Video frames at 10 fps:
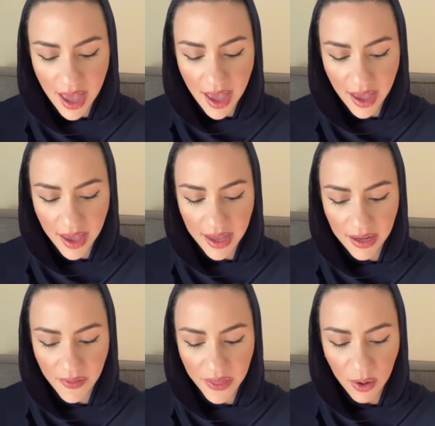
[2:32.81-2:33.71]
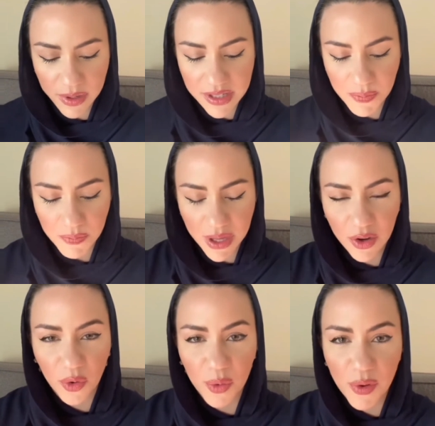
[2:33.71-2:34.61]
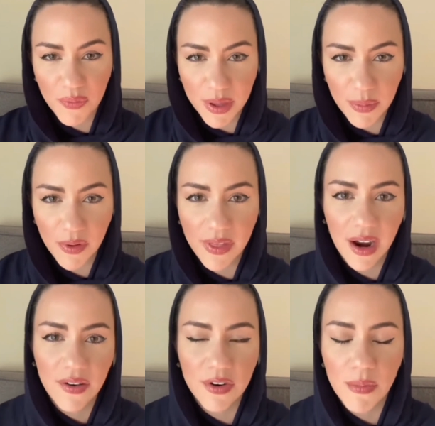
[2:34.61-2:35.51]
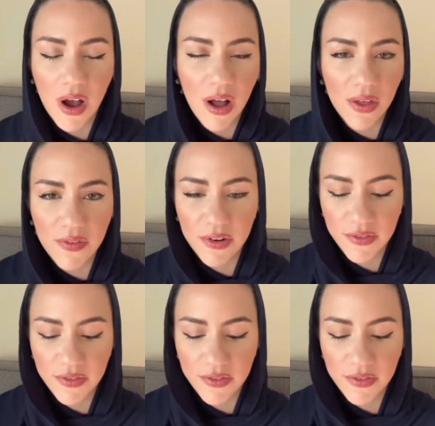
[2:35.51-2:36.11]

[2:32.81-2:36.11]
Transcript: And there was a big group of people there from all over,